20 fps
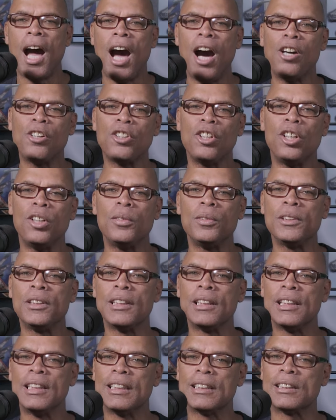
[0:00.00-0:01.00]
I'll go over
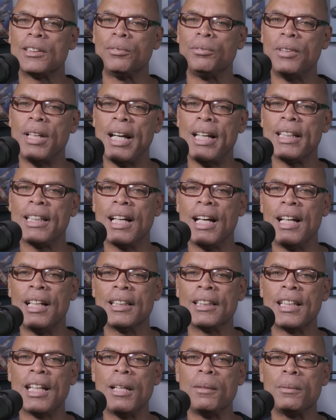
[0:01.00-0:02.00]
the list of Nikon
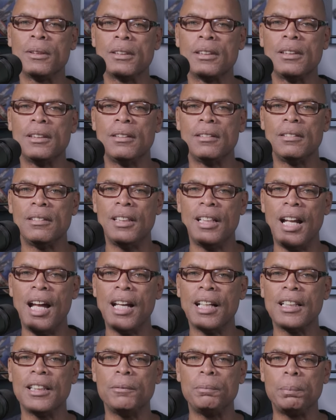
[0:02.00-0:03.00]
cameras that
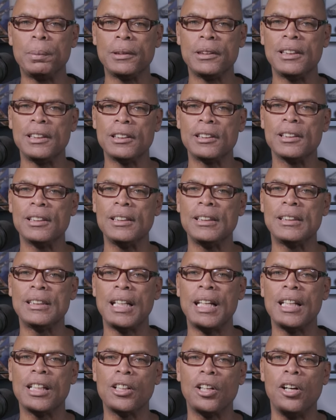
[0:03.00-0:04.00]
I could potentially
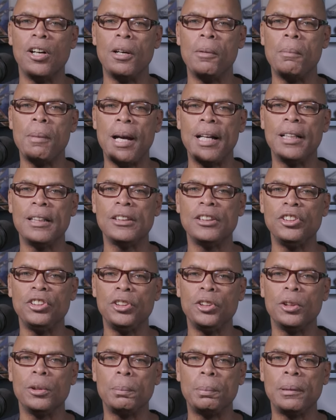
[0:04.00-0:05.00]
take on my
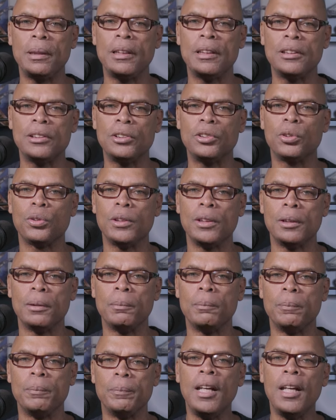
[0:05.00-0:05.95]
European trip.